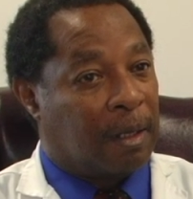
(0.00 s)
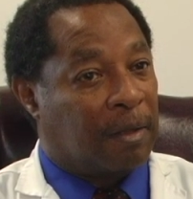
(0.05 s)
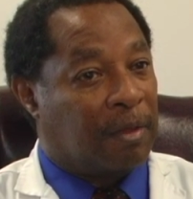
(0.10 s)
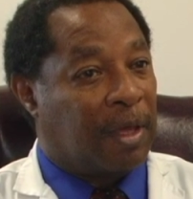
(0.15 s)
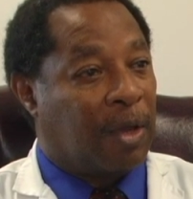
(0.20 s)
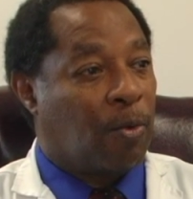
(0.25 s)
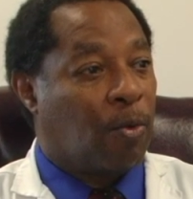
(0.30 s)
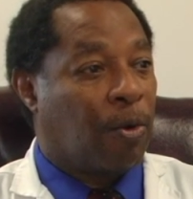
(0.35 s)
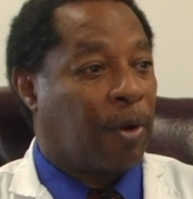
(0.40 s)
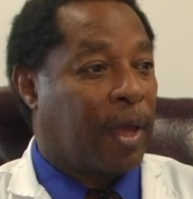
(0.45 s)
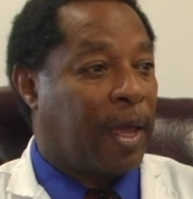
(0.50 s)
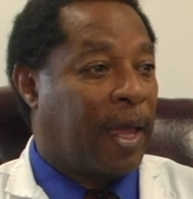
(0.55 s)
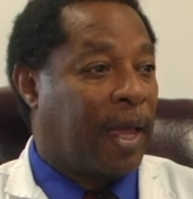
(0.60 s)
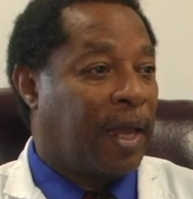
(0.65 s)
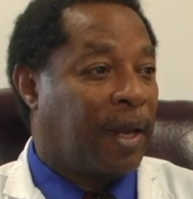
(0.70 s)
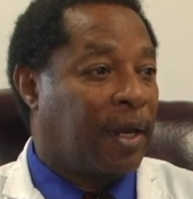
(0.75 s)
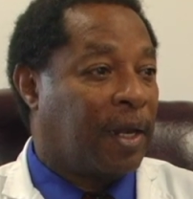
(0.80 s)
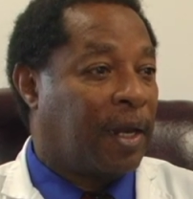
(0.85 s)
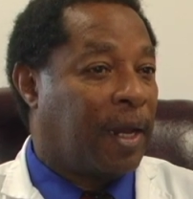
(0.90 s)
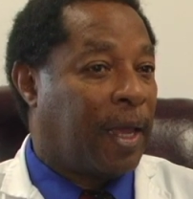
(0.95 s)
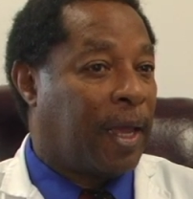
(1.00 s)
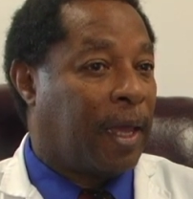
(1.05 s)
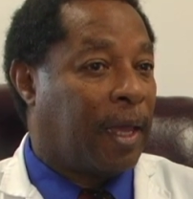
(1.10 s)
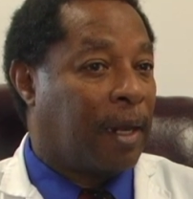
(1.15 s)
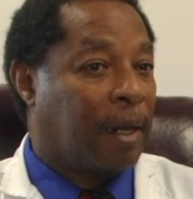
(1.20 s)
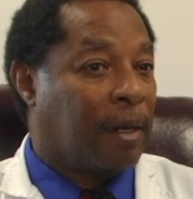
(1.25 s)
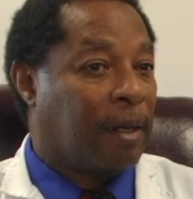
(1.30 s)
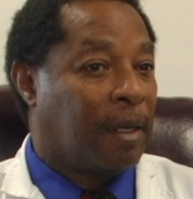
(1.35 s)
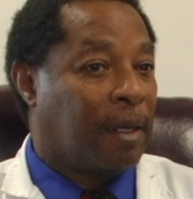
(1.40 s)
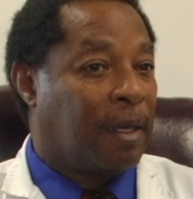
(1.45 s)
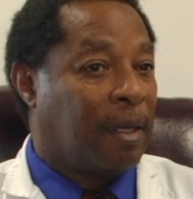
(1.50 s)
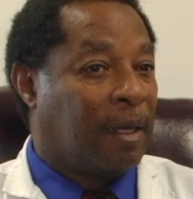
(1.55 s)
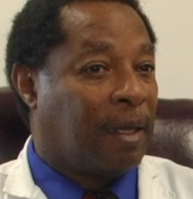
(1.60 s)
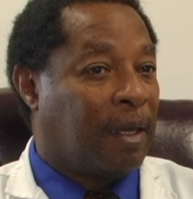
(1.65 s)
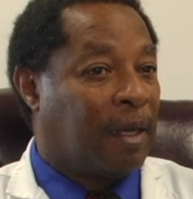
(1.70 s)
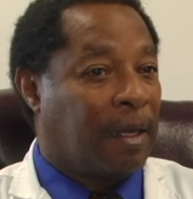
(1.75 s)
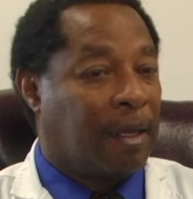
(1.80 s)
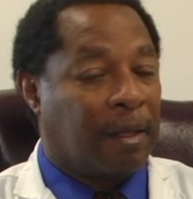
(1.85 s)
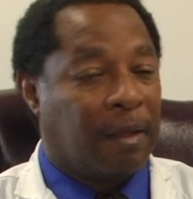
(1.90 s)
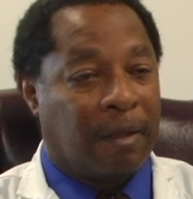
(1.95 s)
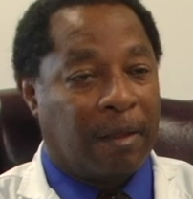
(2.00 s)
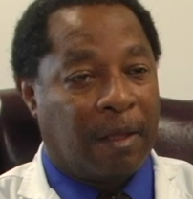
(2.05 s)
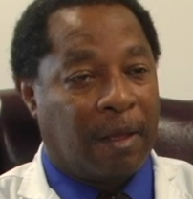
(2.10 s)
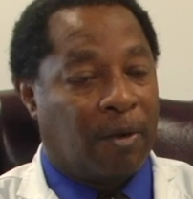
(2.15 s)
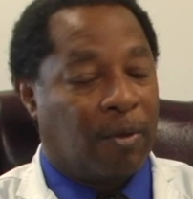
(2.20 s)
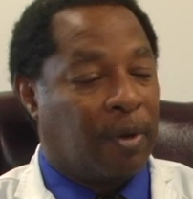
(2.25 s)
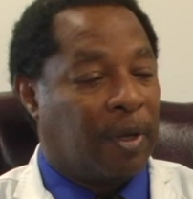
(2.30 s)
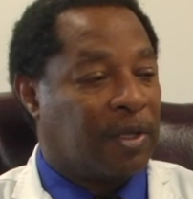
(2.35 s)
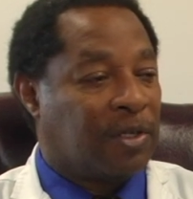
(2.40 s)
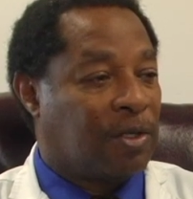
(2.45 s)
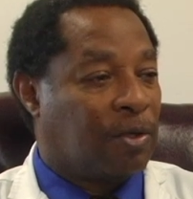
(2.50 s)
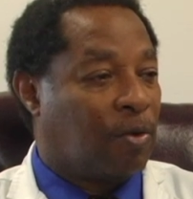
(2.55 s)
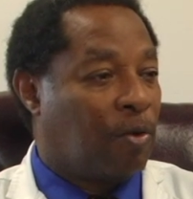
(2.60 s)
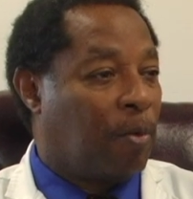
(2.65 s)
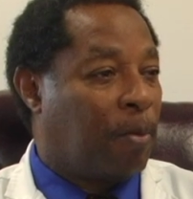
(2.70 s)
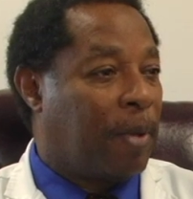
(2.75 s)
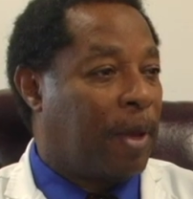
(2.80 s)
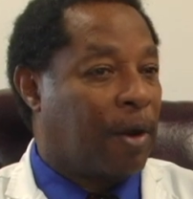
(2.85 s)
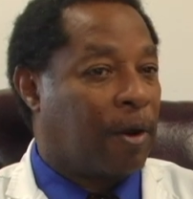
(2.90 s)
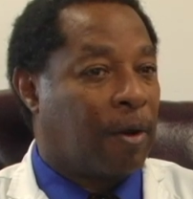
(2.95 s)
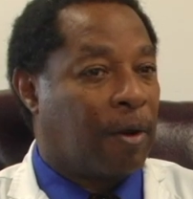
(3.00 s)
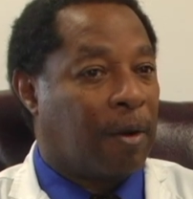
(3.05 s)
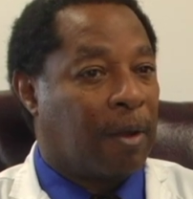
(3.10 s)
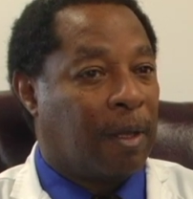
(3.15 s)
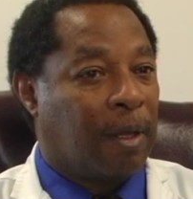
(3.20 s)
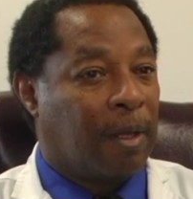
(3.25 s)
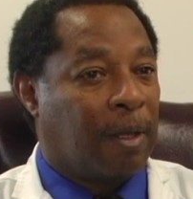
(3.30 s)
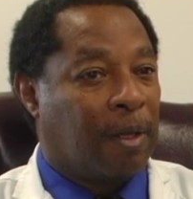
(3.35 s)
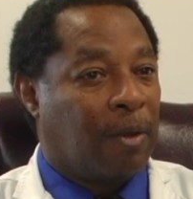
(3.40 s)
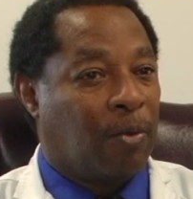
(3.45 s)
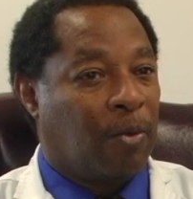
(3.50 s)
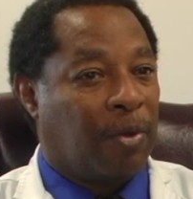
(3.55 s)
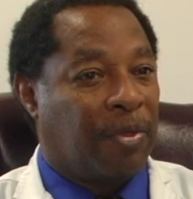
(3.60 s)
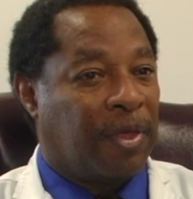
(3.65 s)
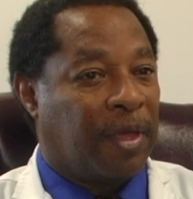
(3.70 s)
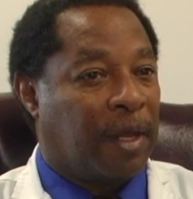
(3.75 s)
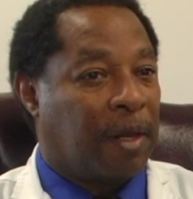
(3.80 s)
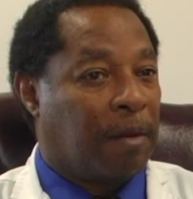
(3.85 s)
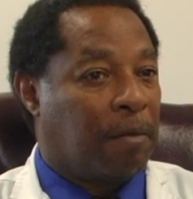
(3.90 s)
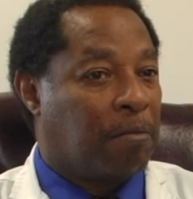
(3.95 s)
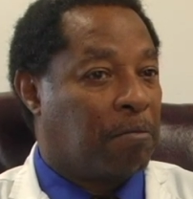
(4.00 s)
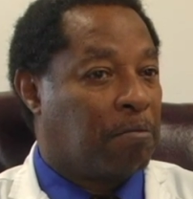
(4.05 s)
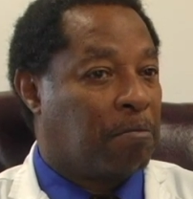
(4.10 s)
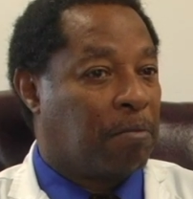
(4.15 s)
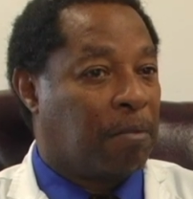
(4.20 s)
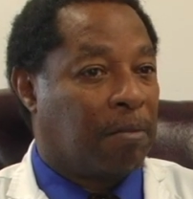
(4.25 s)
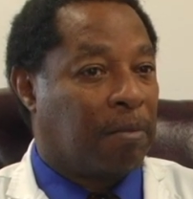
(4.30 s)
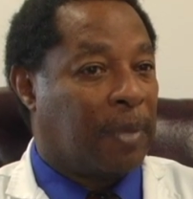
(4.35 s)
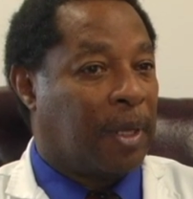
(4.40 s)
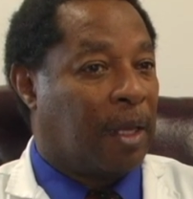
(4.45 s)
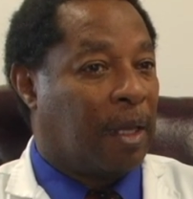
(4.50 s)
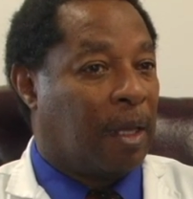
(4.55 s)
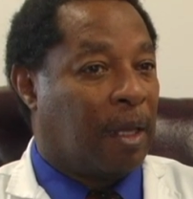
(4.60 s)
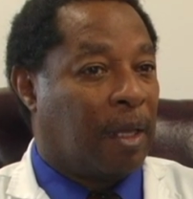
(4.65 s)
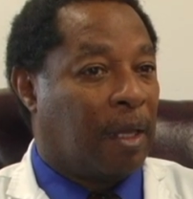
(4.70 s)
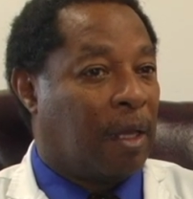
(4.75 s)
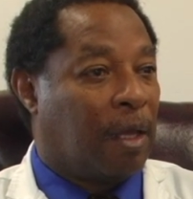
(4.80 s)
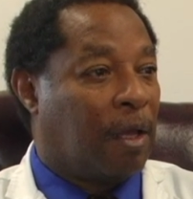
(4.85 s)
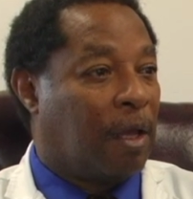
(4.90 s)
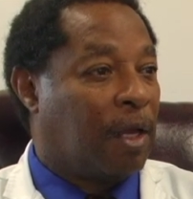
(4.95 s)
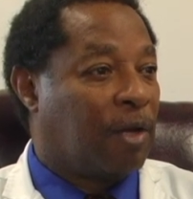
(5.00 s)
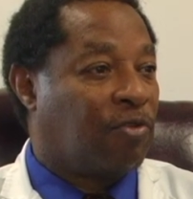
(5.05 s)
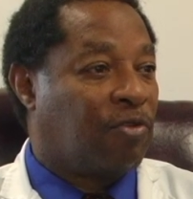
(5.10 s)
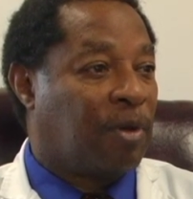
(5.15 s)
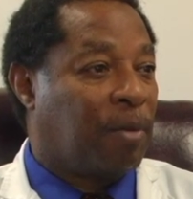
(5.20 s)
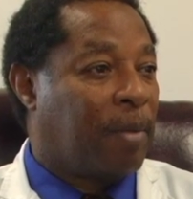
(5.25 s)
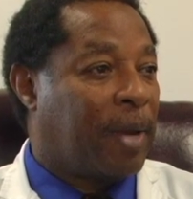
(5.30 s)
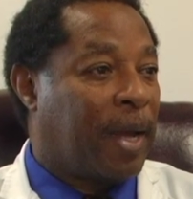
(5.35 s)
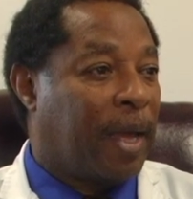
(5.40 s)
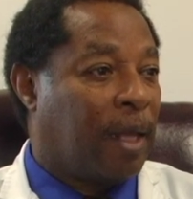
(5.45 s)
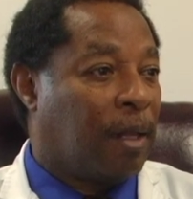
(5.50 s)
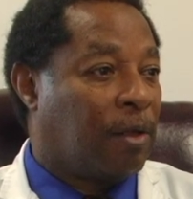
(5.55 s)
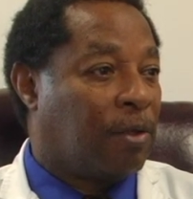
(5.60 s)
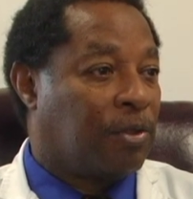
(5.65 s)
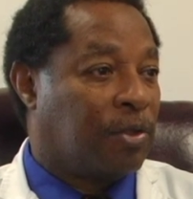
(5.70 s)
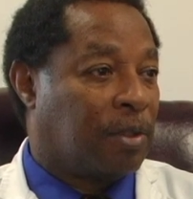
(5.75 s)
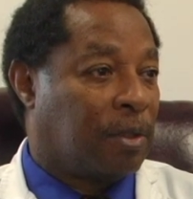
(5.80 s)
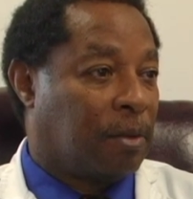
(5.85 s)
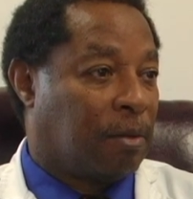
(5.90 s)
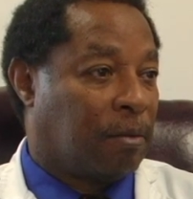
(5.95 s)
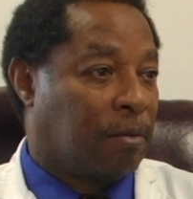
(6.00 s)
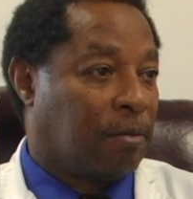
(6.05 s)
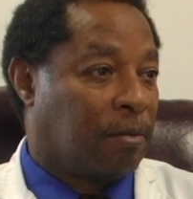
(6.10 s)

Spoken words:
They work hand in hand, and there is no better within 100 miles.